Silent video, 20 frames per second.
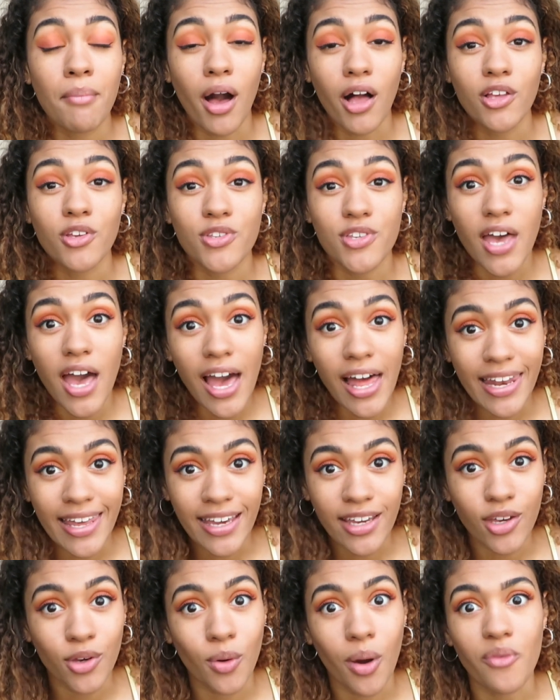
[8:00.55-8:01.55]
Myles
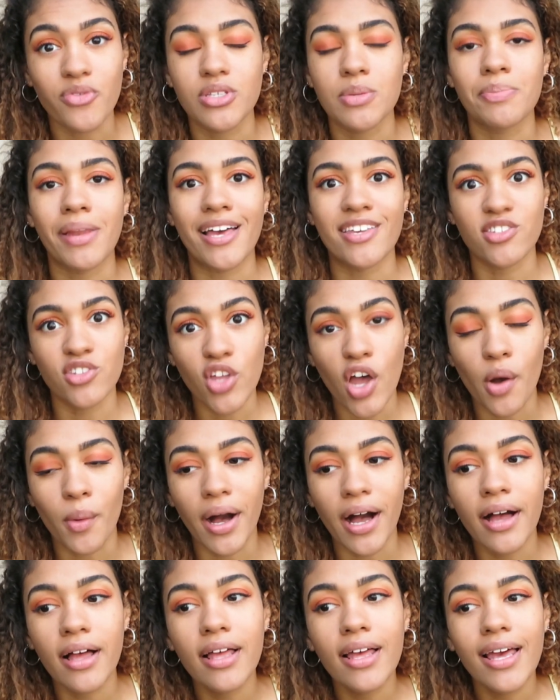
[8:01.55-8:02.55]
Erlick, who obviously plays
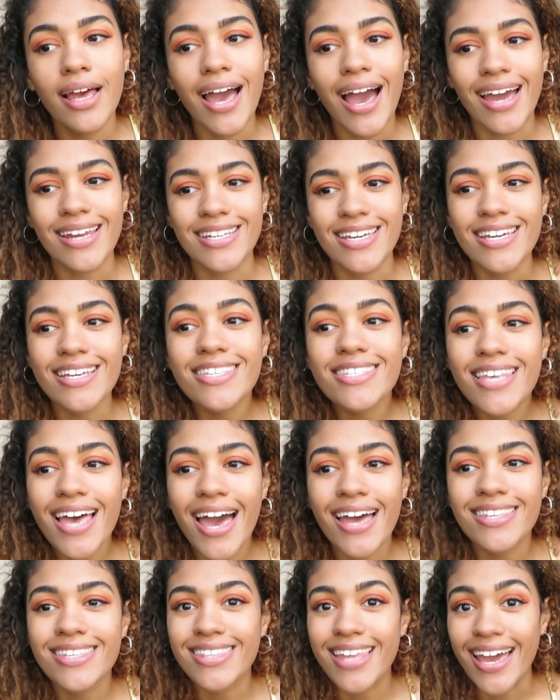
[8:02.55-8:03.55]
Noah, and he
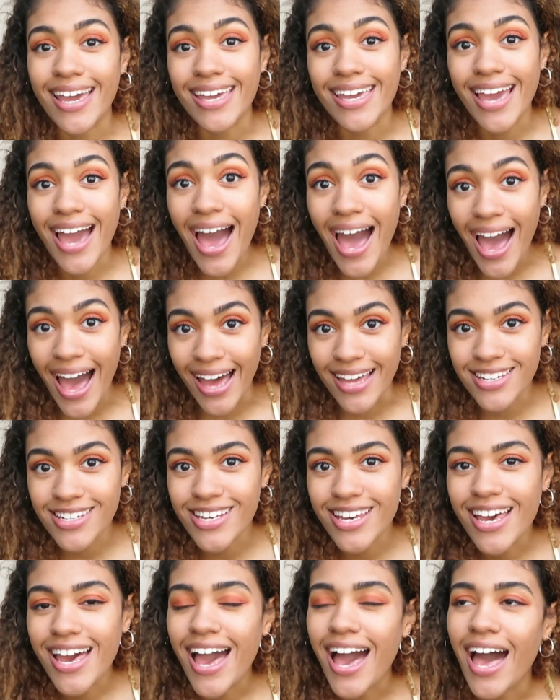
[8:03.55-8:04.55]
said that he had.
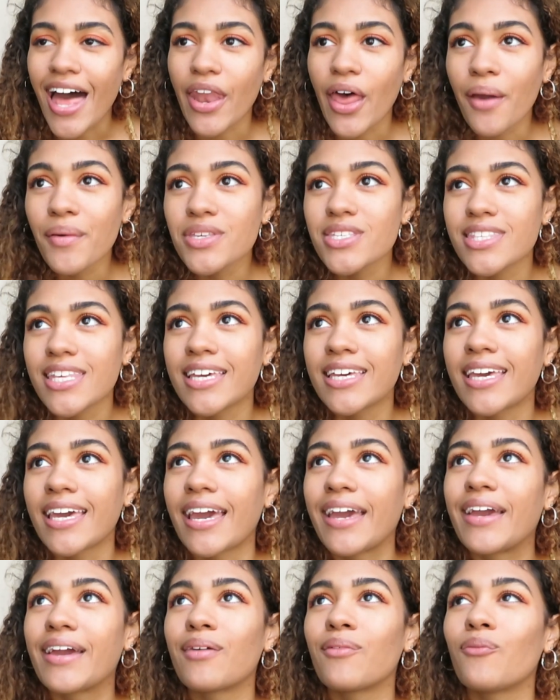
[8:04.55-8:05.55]
And I was
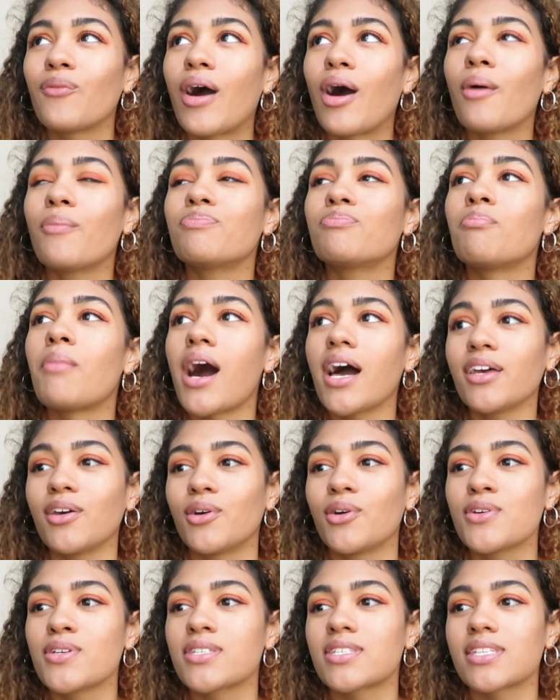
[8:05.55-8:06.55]
thinking, well,
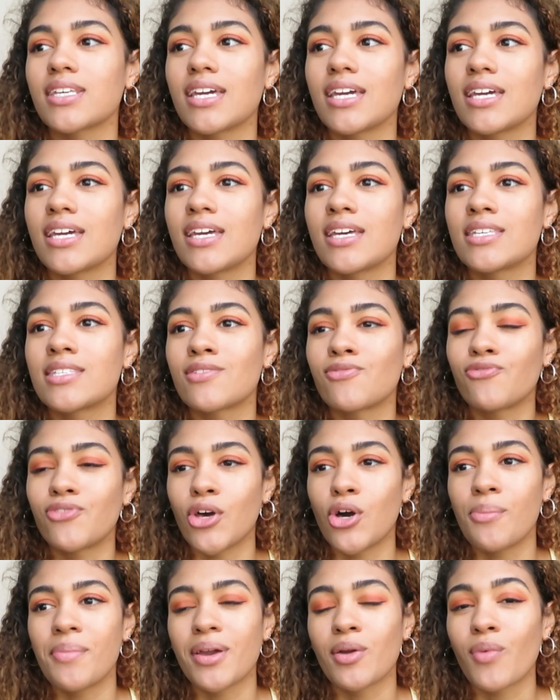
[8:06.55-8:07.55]
Myles is
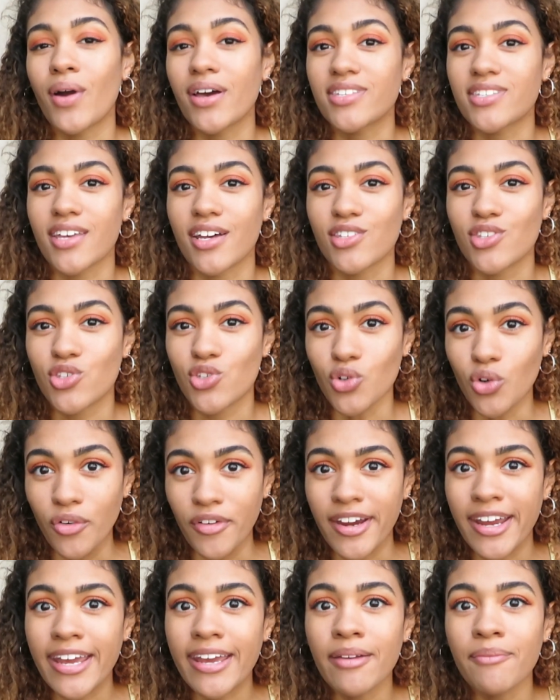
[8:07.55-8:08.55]
filming West Side
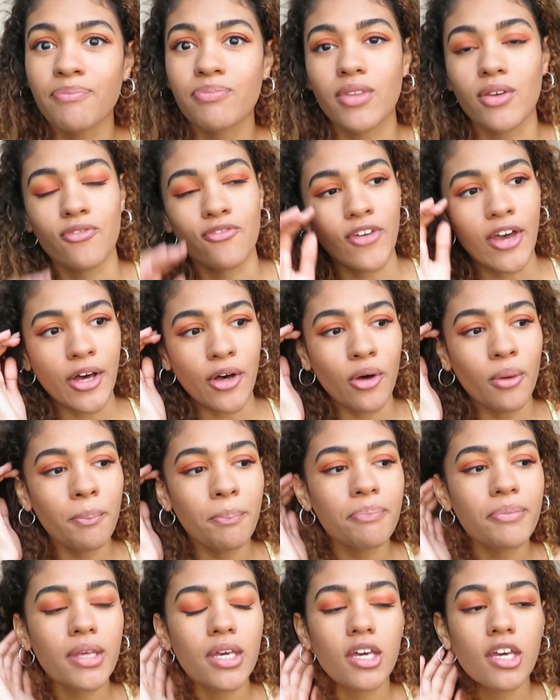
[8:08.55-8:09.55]
Story, the
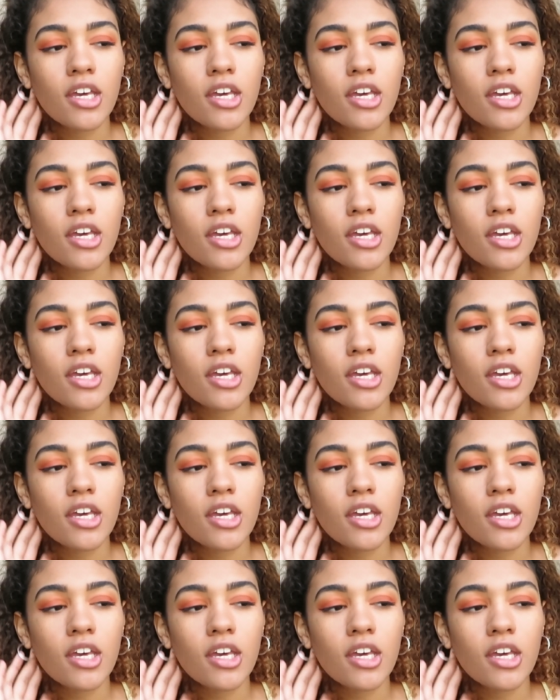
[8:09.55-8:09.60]
film